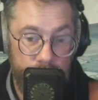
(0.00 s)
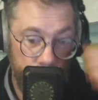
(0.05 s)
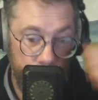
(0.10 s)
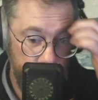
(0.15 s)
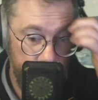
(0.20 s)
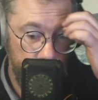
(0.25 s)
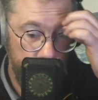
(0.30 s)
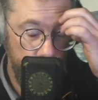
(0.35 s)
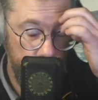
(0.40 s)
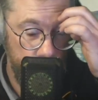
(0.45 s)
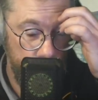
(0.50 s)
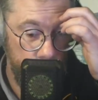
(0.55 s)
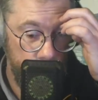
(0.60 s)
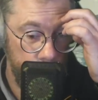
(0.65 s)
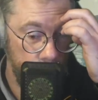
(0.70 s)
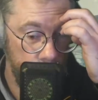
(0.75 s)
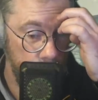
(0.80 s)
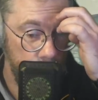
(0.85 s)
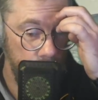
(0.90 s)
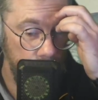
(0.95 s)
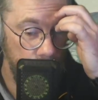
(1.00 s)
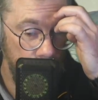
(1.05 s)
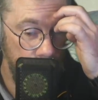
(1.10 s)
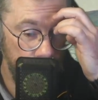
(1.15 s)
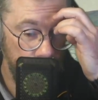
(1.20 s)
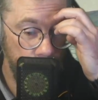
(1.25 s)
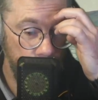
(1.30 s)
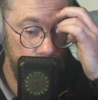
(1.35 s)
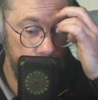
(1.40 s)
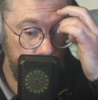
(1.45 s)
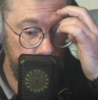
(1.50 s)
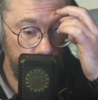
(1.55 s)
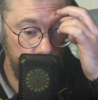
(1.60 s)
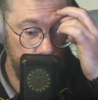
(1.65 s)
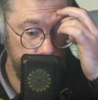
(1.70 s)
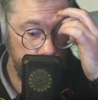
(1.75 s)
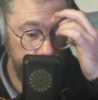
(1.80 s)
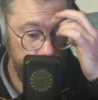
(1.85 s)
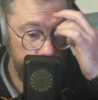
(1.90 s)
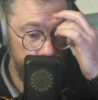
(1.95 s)
But if we close
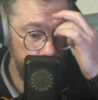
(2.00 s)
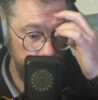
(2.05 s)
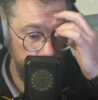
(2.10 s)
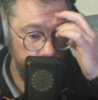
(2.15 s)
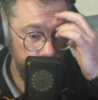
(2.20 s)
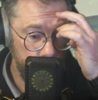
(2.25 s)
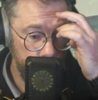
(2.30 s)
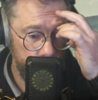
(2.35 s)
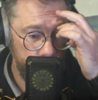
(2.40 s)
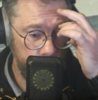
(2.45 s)
the door